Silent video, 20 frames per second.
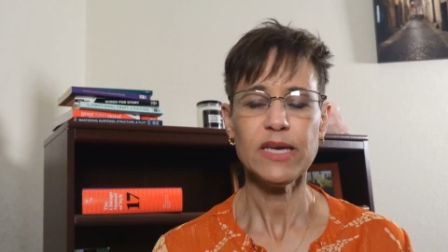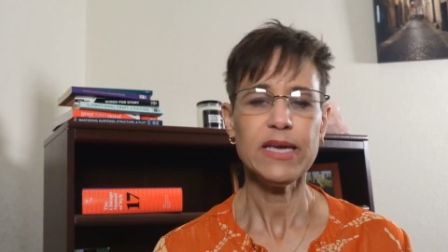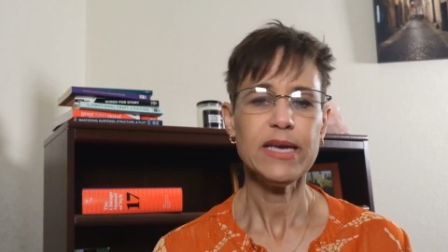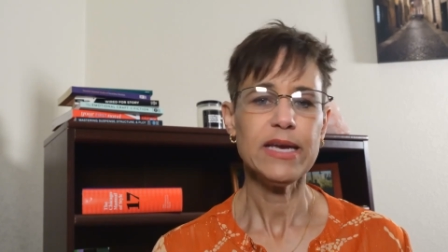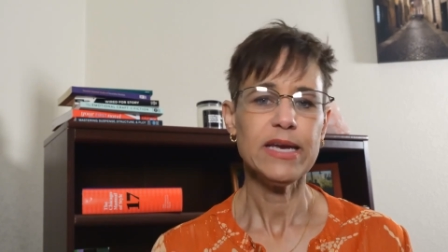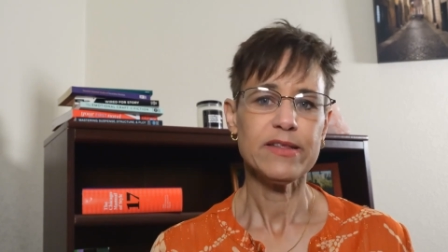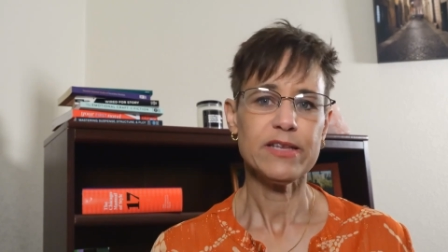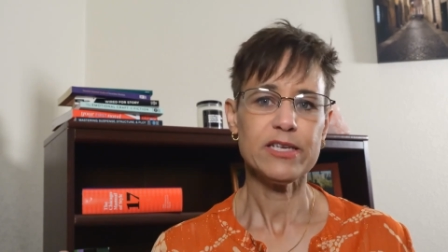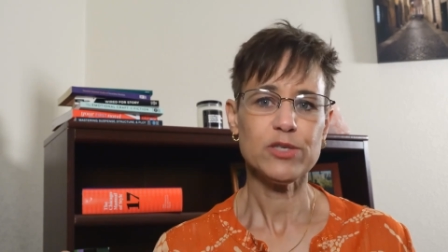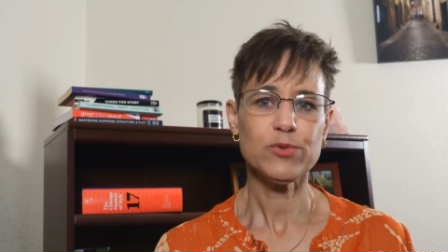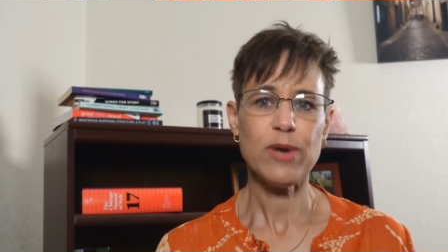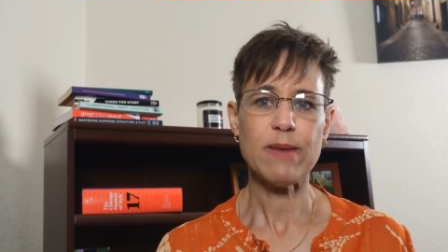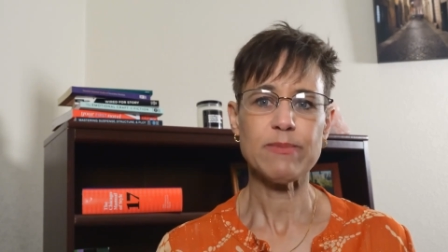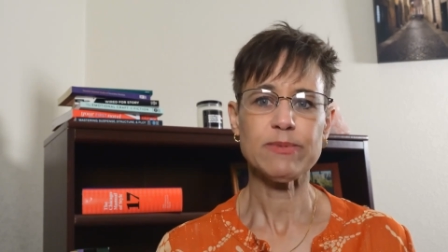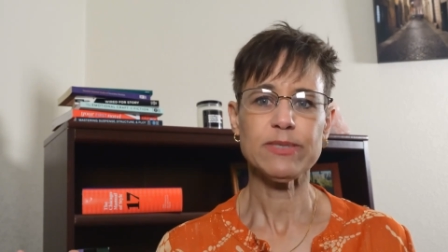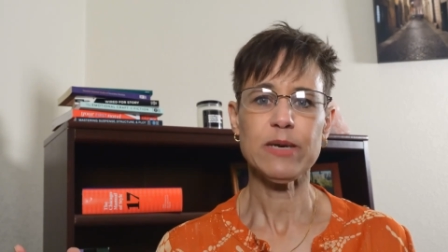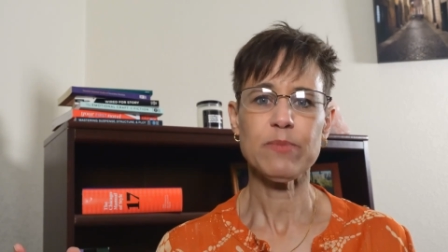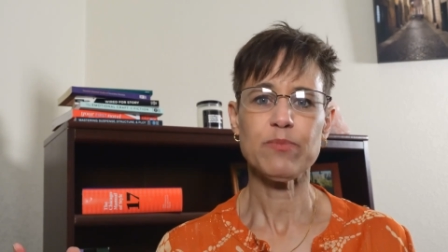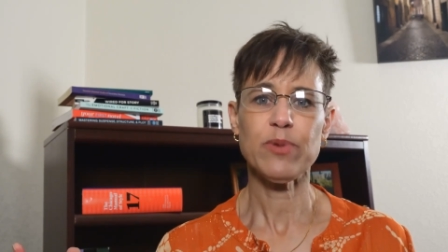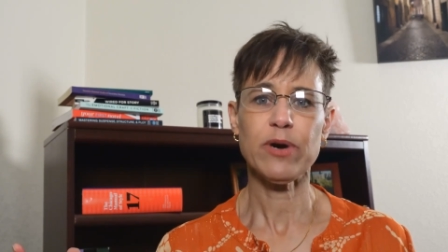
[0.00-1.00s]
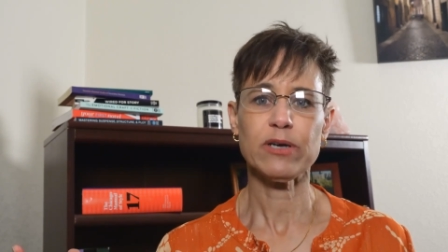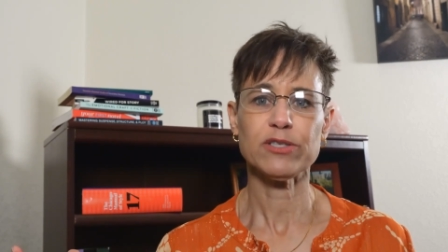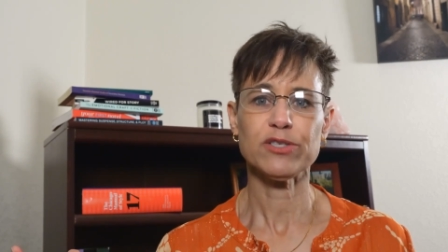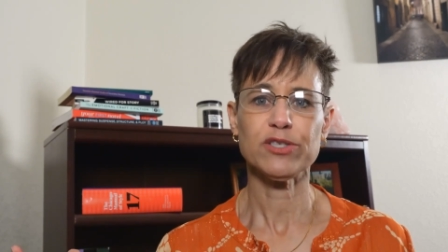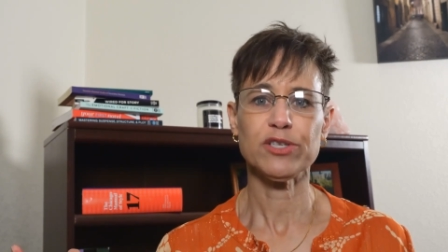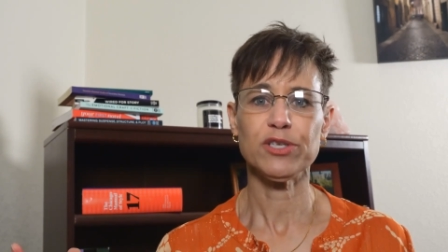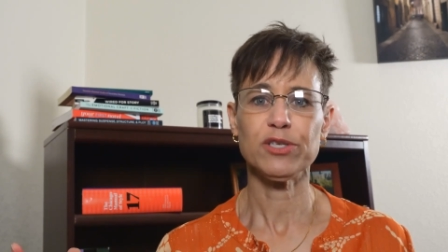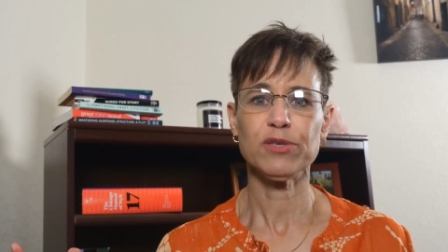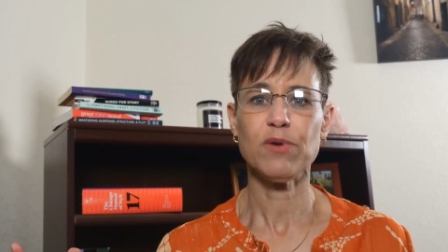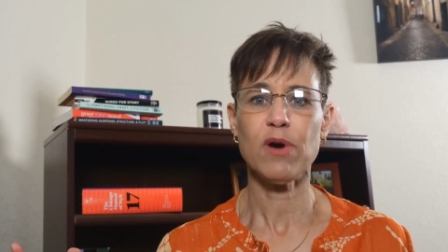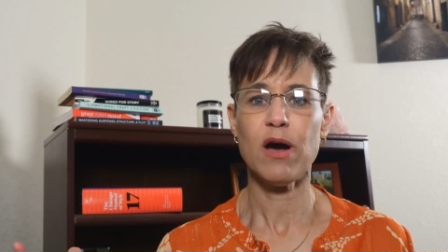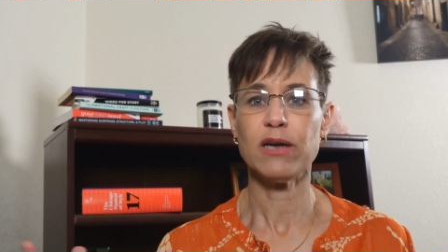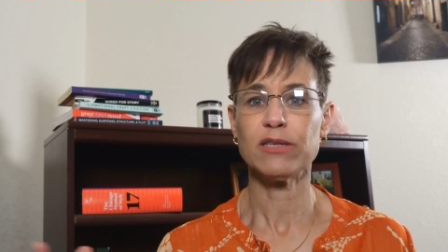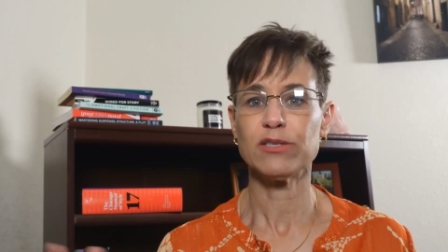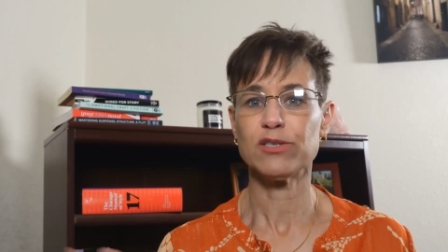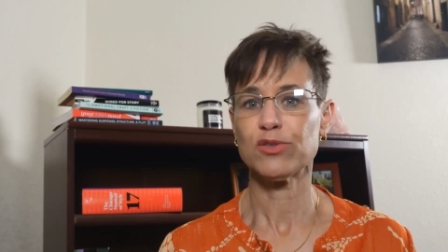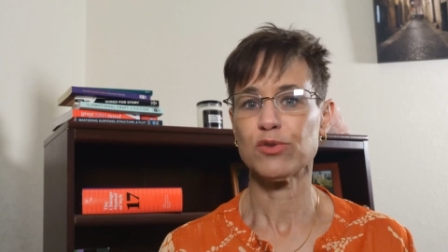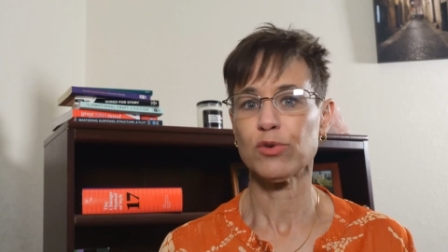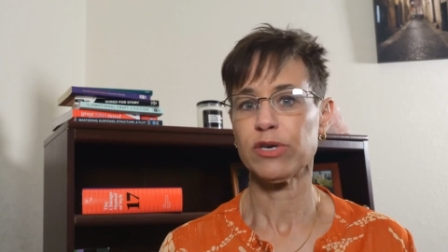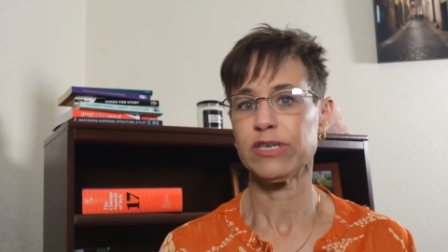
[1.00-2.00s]
This wraps up part 2 on
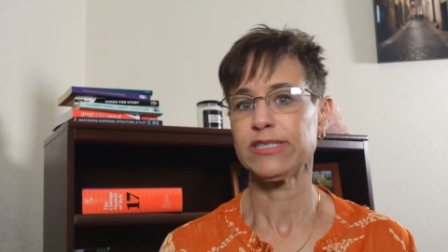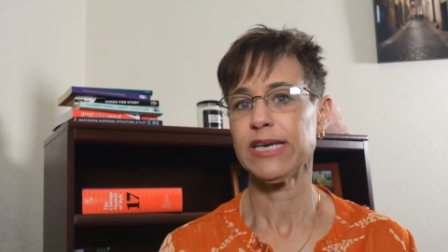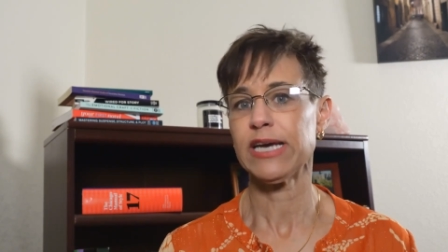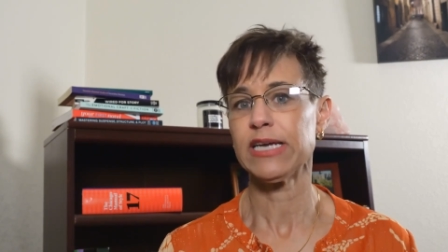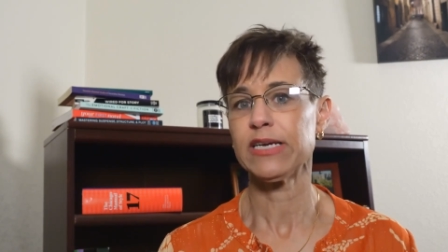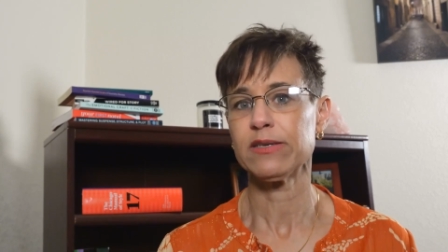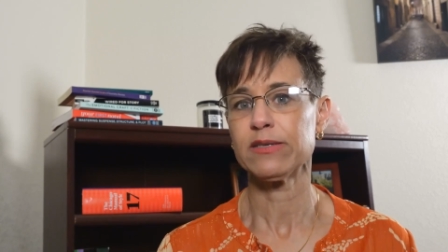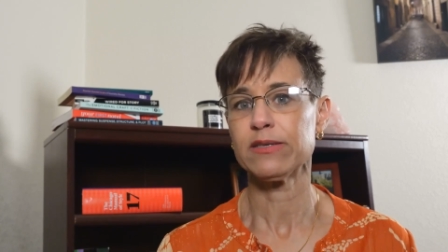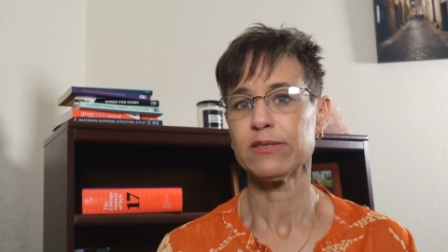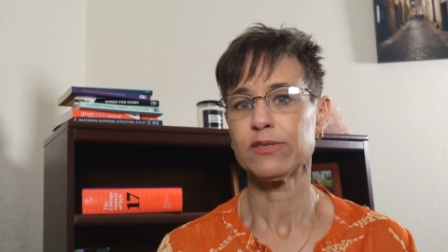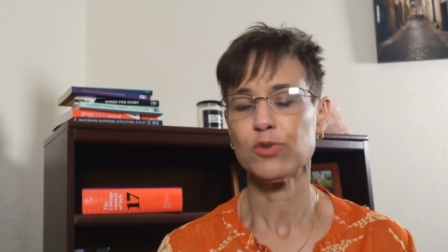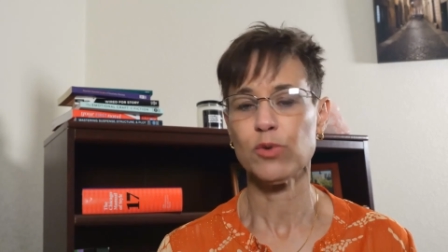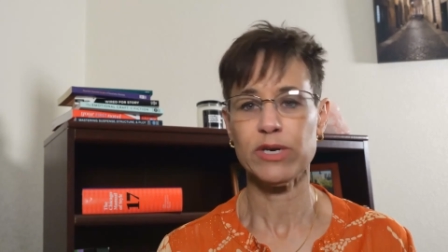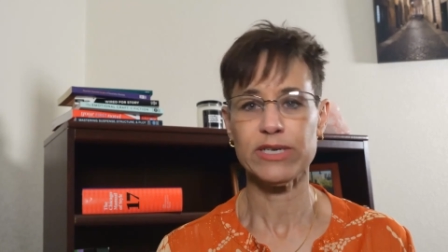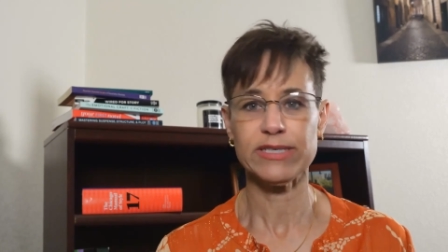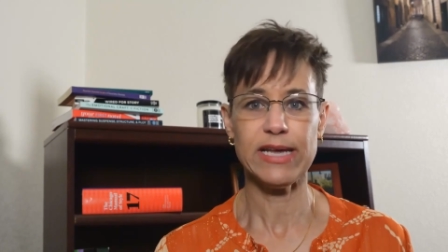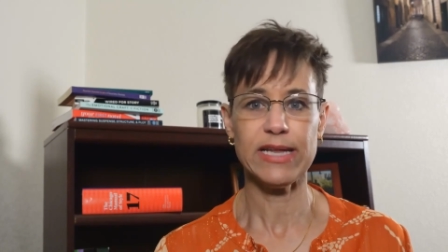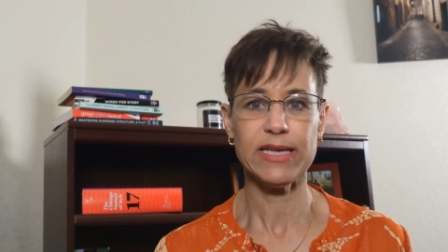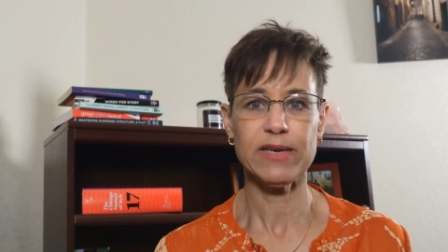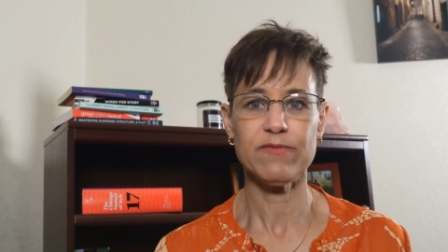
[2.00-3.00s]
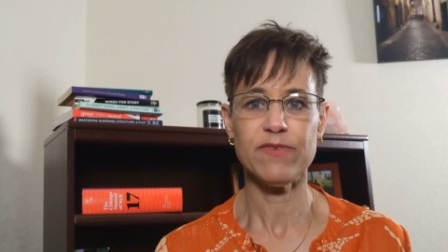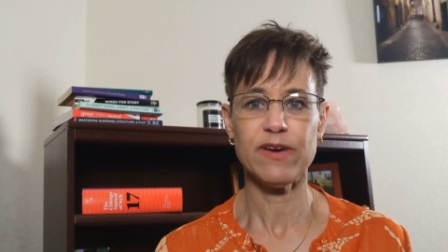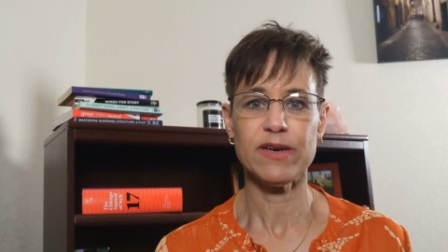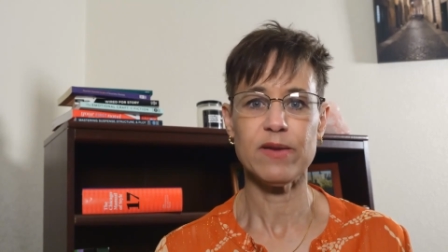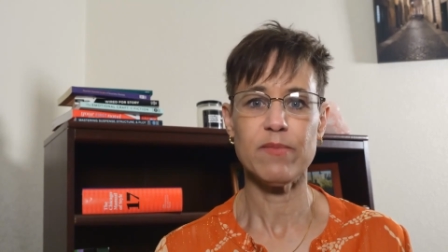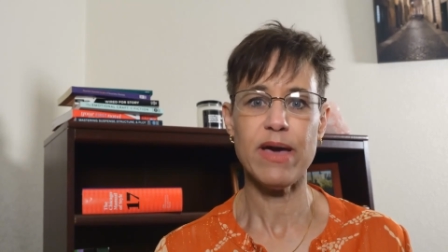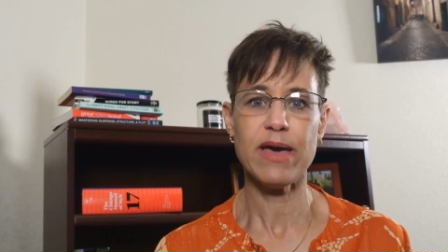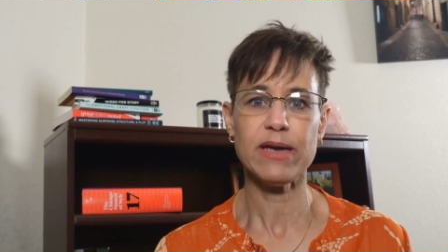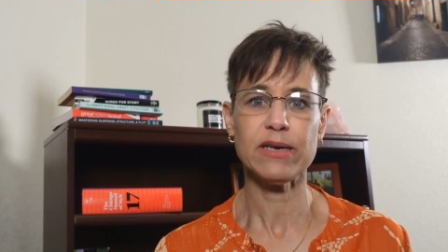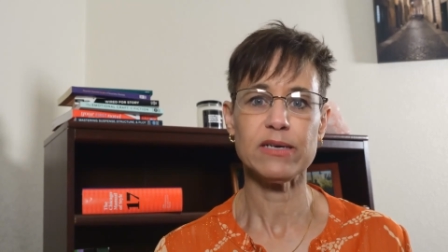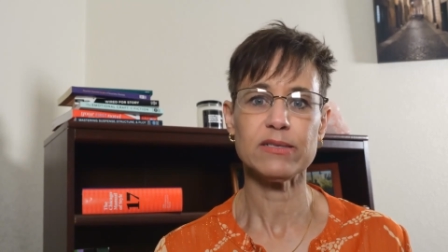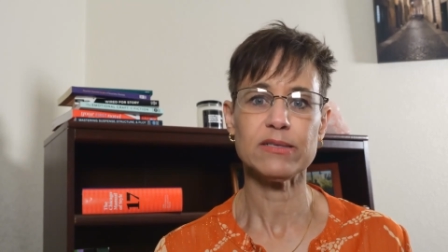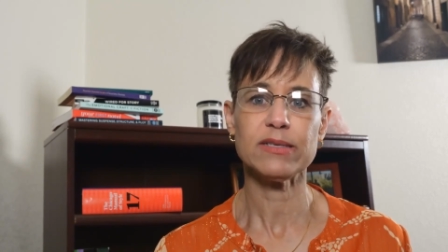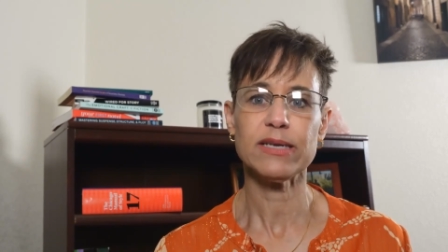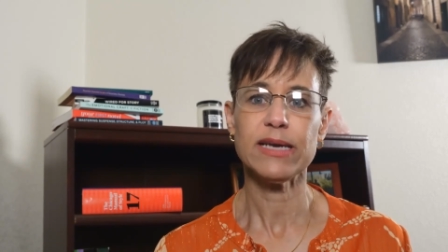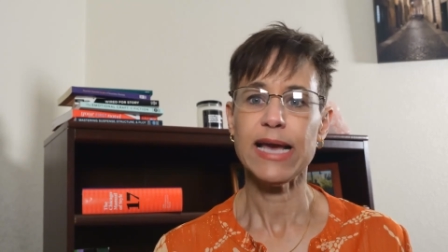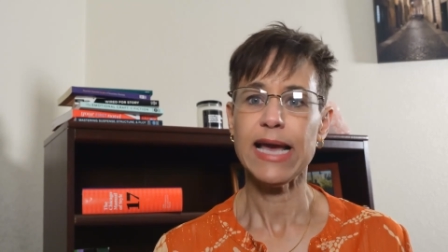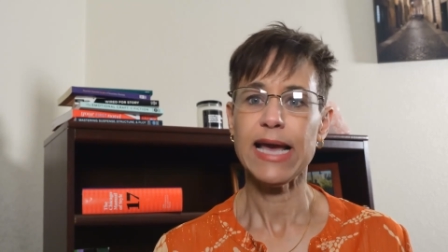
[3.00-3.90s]
storytelling fundamentals.